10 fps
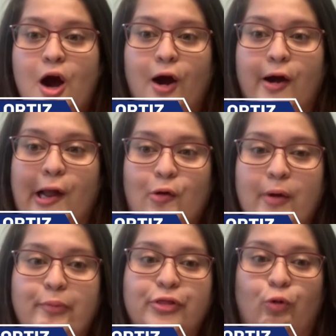are
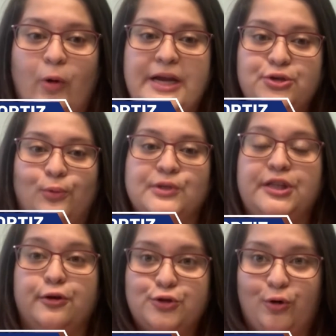equipped with the right tools
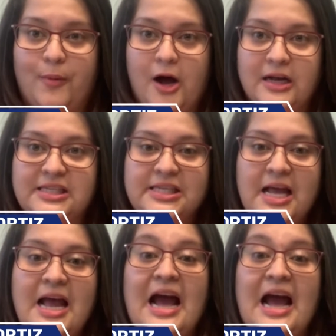in their toolbox,